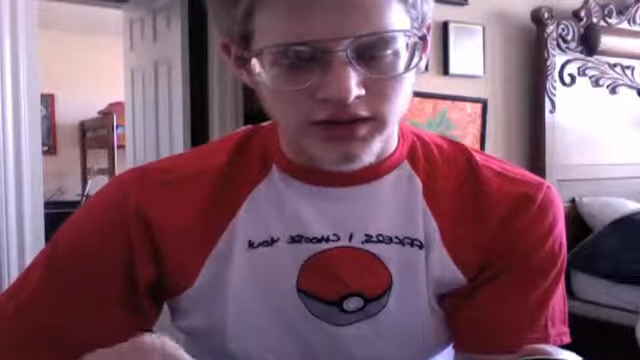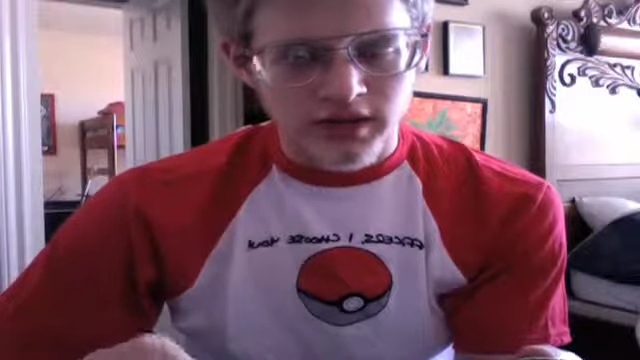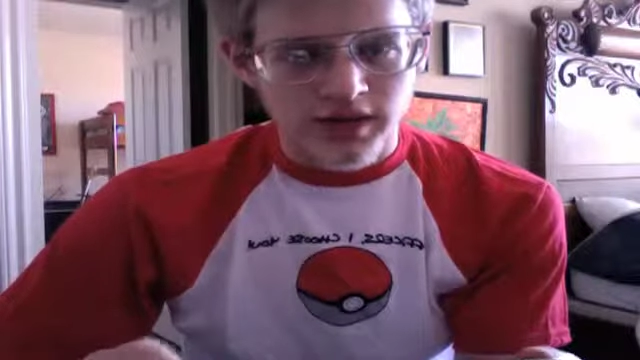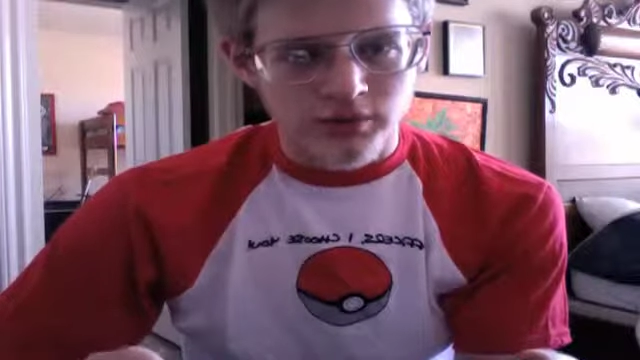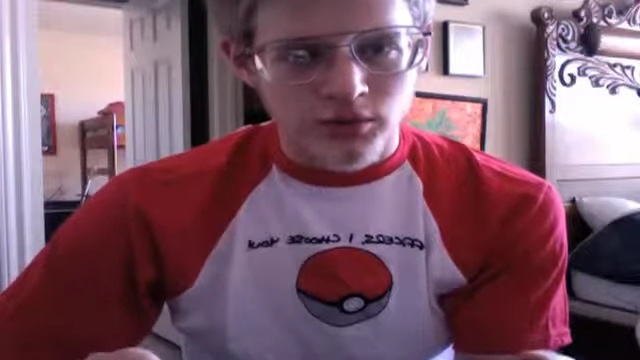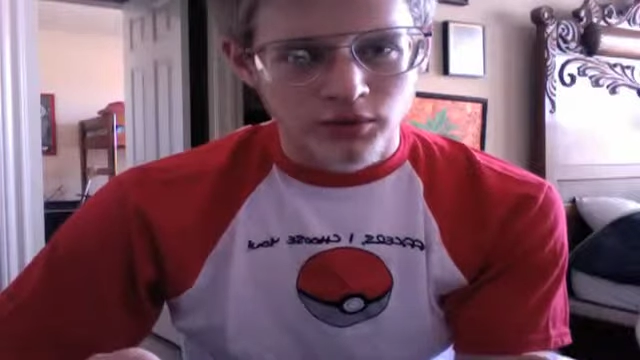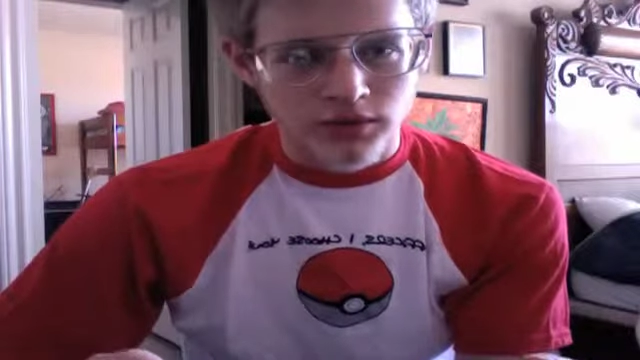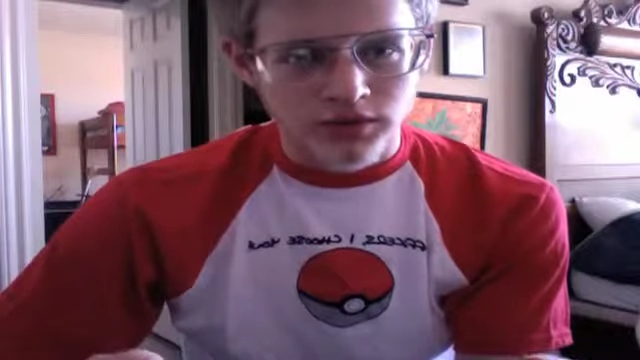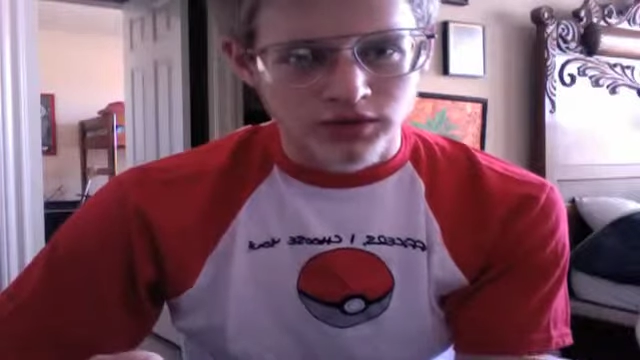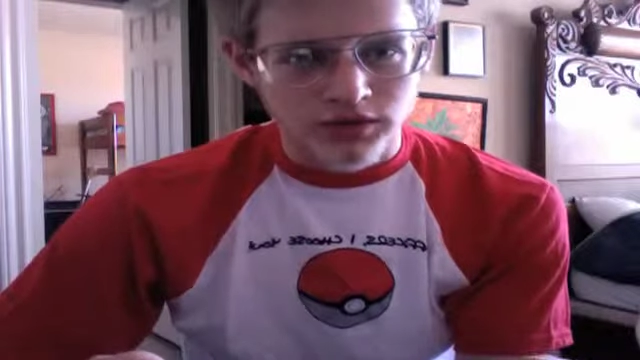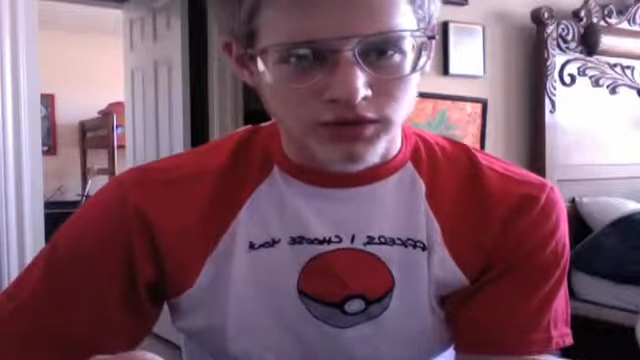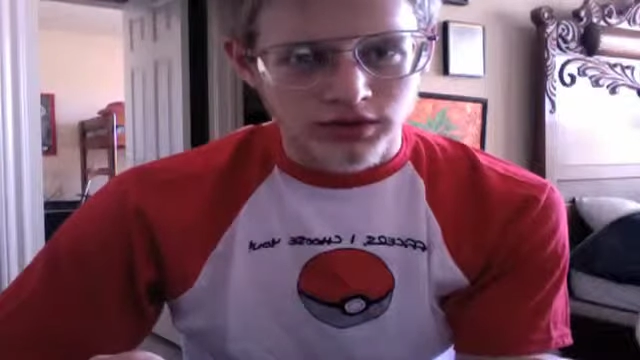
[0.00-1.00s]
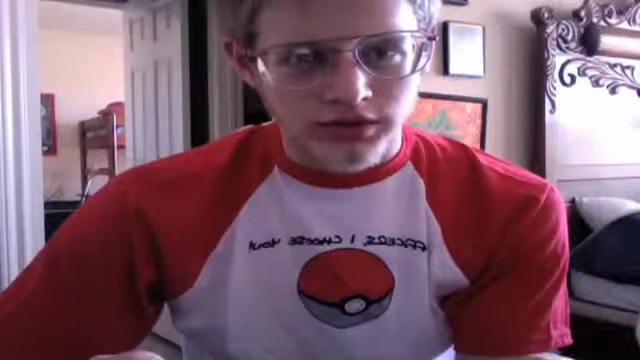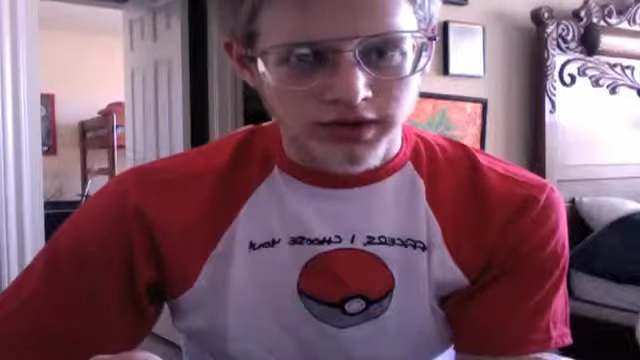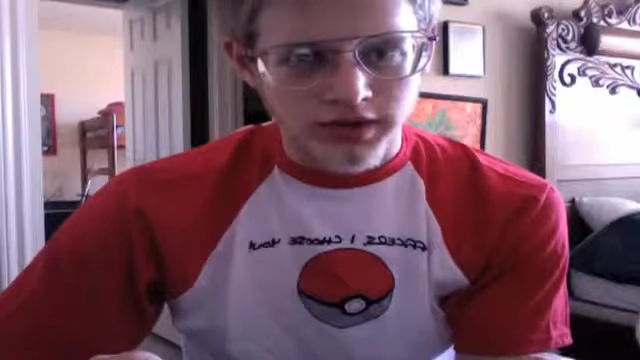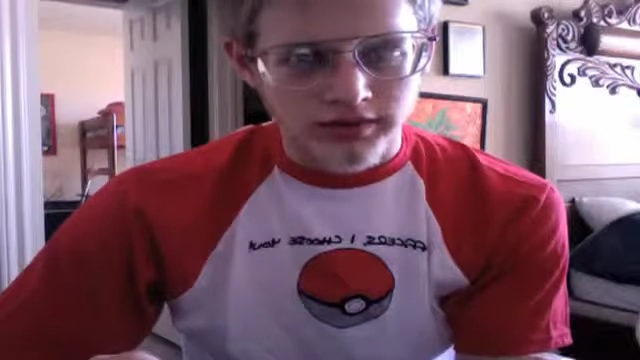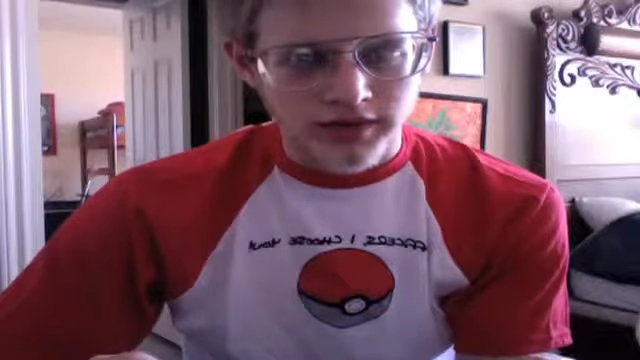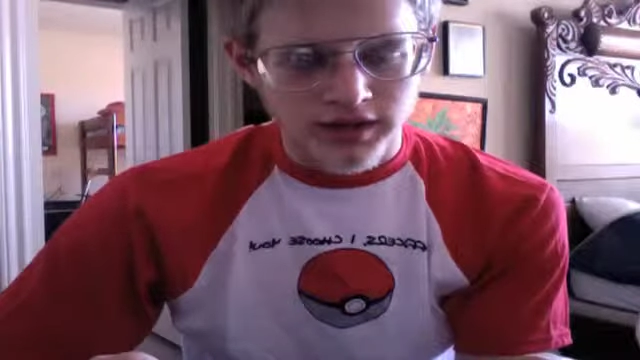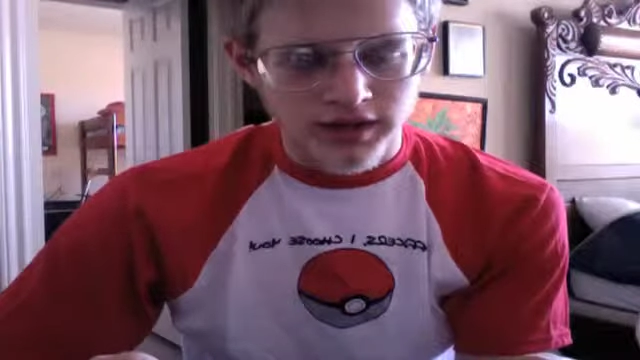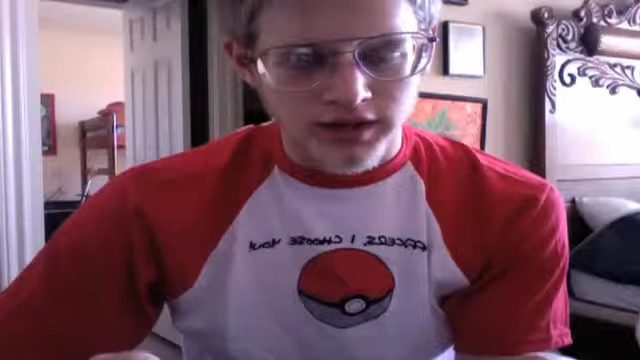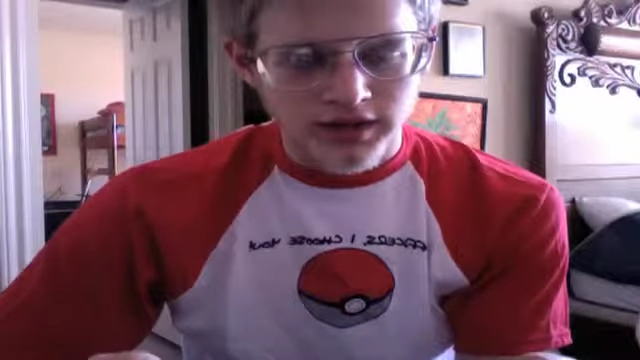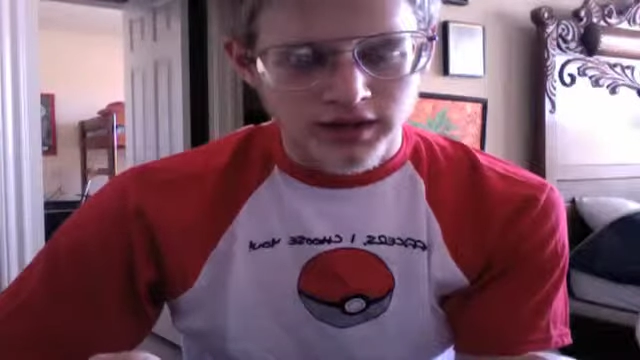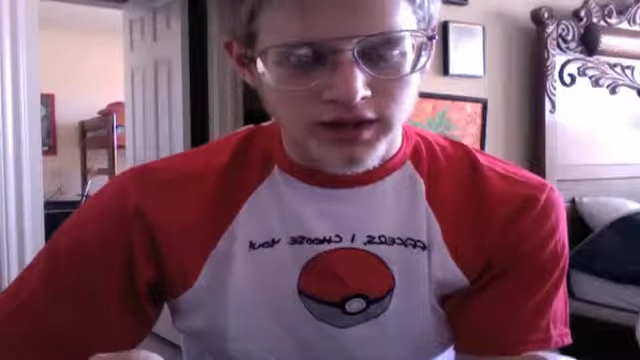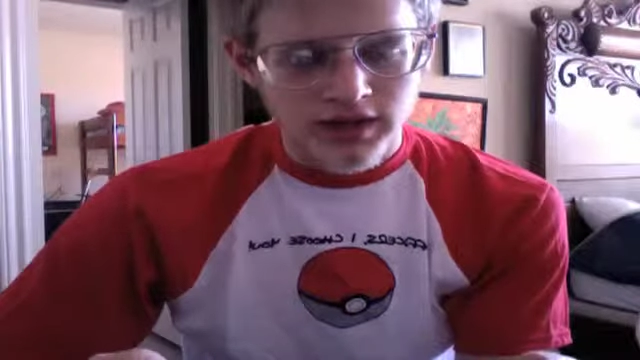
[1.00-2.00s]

camcorder tutorial that I've done.